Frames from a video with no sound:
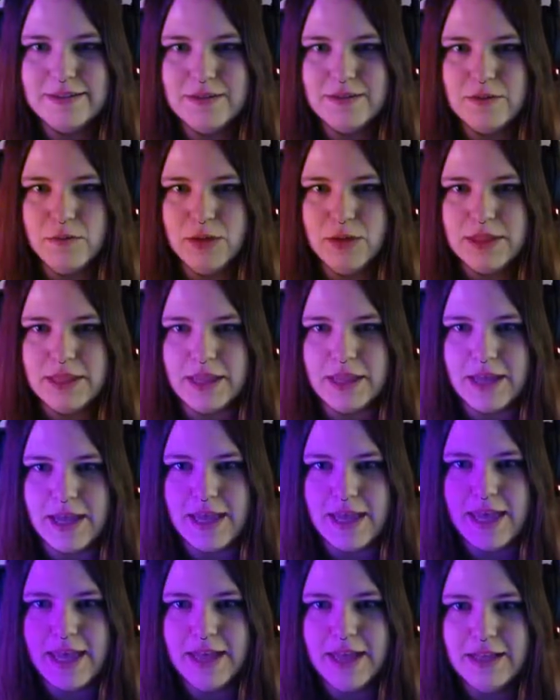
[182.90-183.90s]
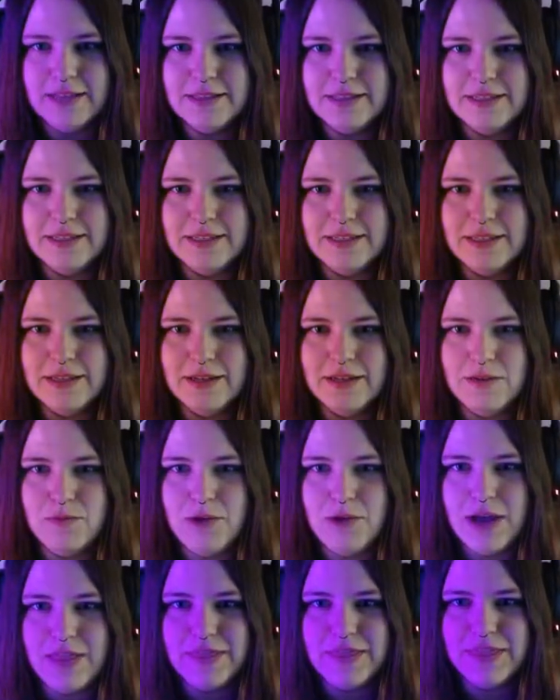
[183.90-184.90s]
What the oh, hell?
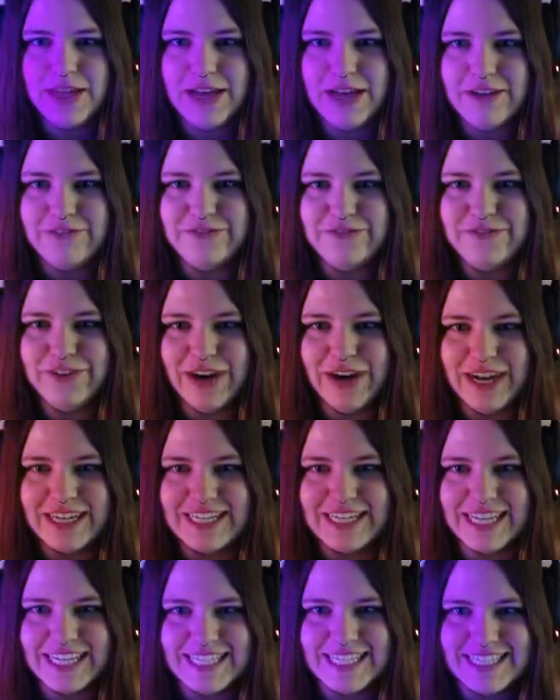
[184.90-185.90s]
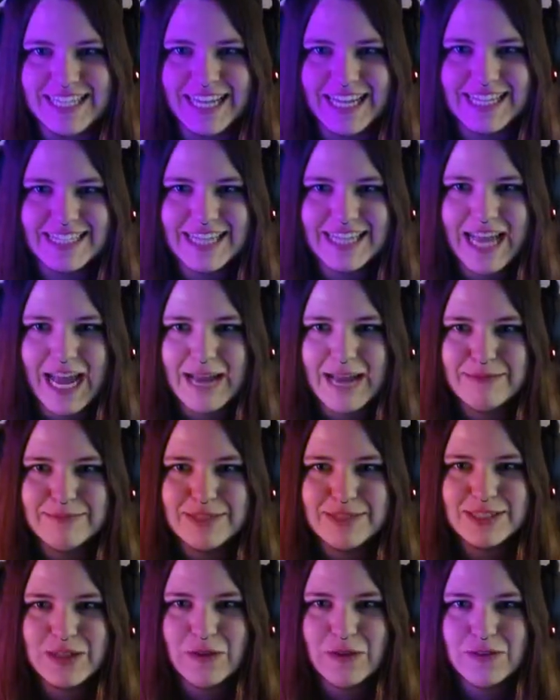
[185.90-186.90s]
What the fuck is this? I am
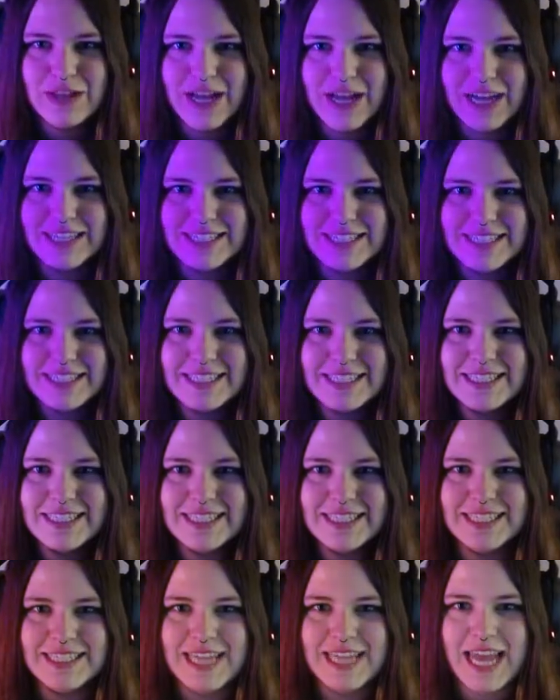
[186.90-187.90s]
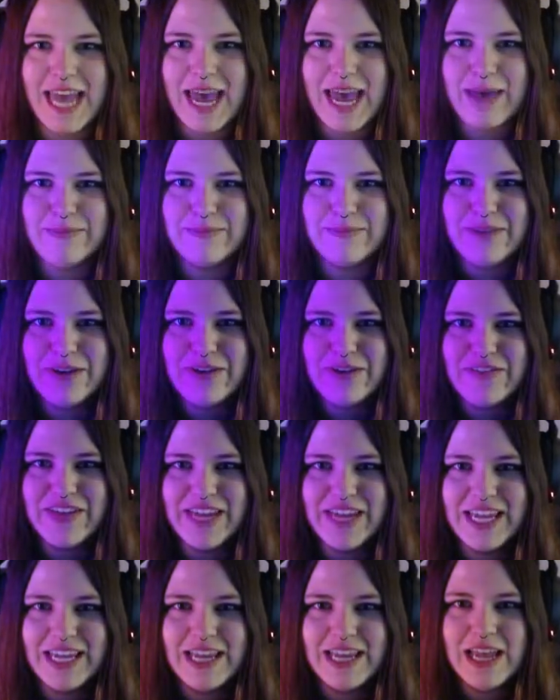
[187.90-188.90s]
so lost. Stop. Oh, I
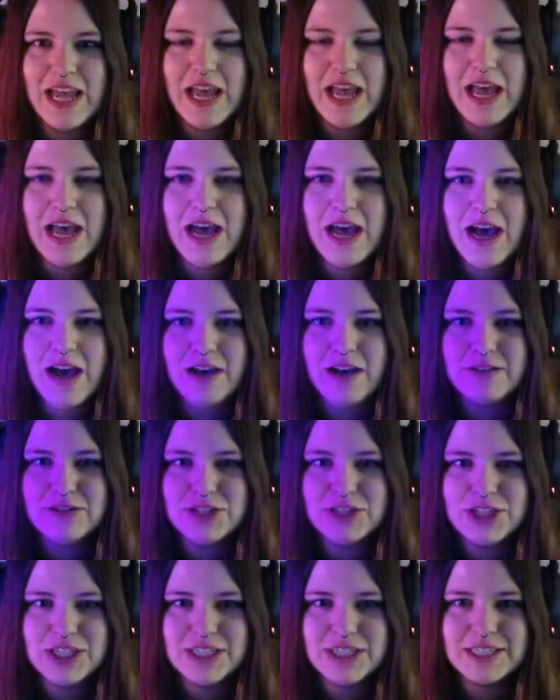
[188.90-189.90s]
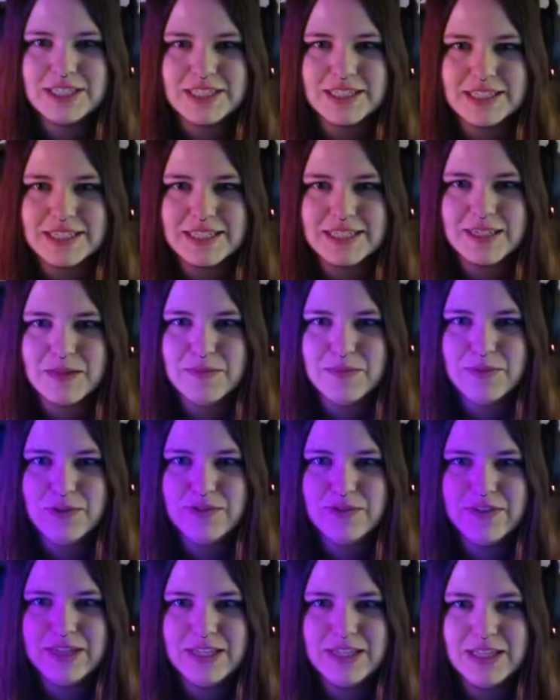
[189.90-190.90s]
missed it again! Oh, Jesus, it's it so was
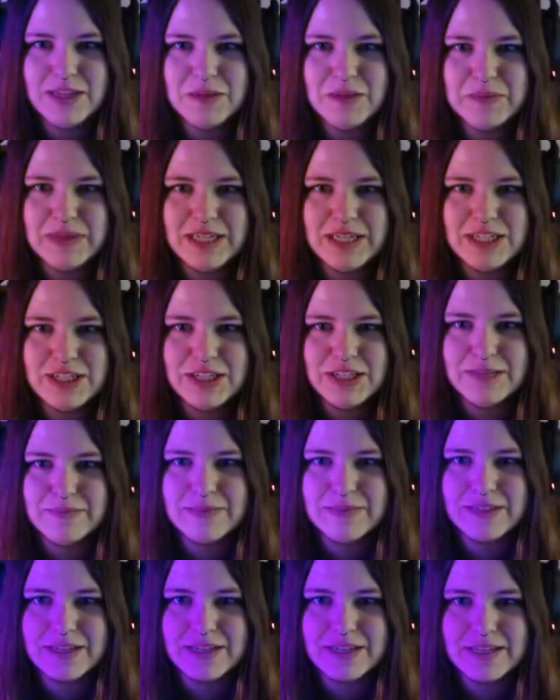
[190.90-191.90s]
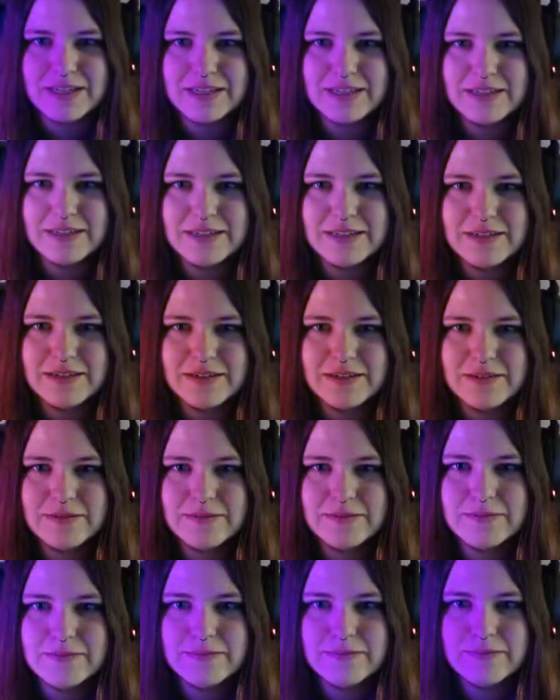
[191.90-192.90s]
moving a hey, window madre. thing. Mételo
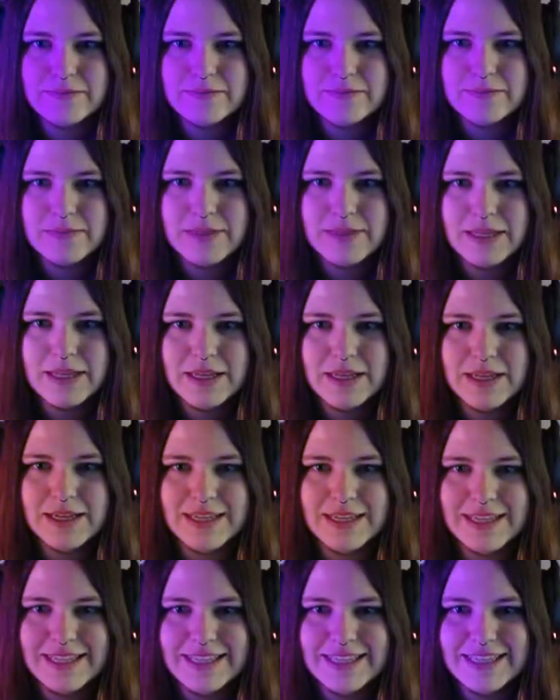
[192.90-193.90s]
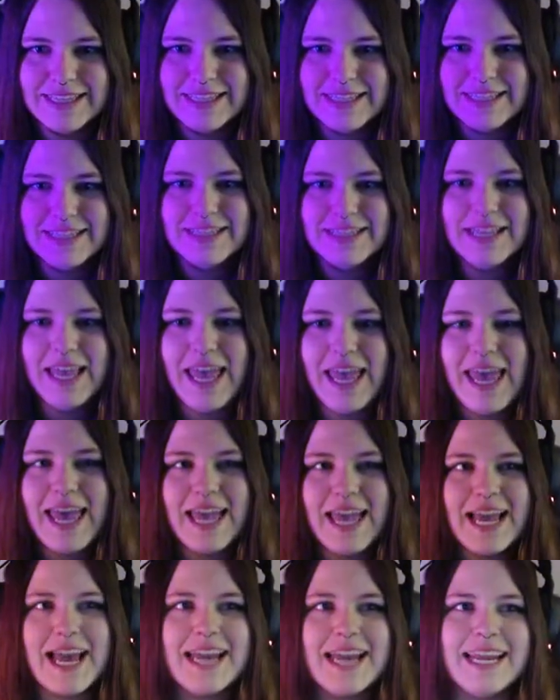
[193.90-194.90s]
on the pinche fujero! Hey, I
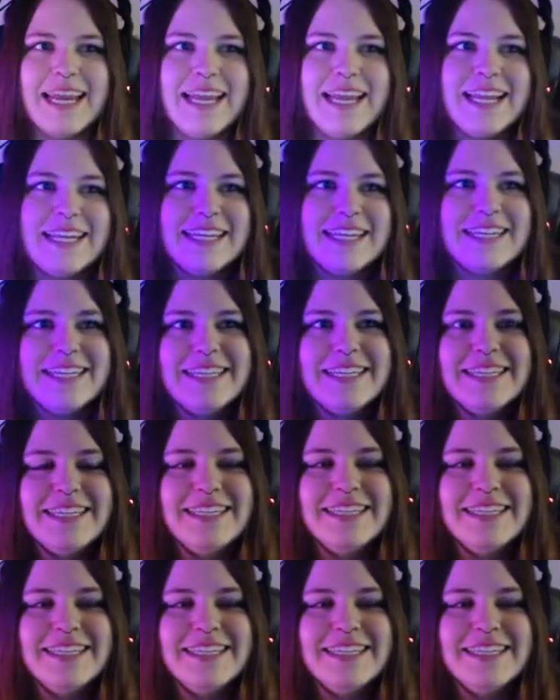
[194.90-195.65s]
got it! What he said.